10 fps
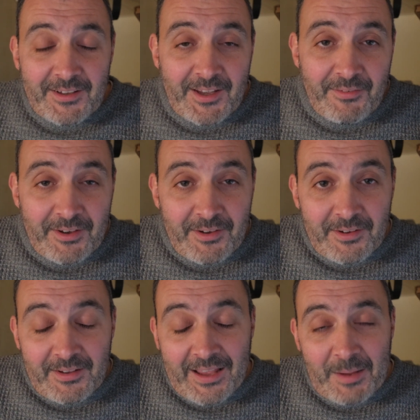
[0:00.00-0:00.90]
Have a
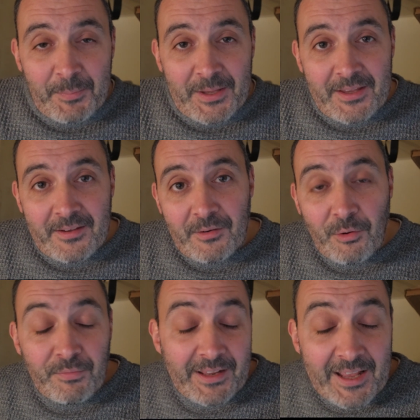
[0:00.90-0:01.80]
happy,
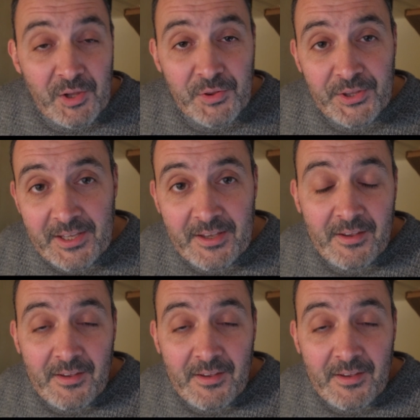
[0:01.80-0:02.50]
hopefully healthy,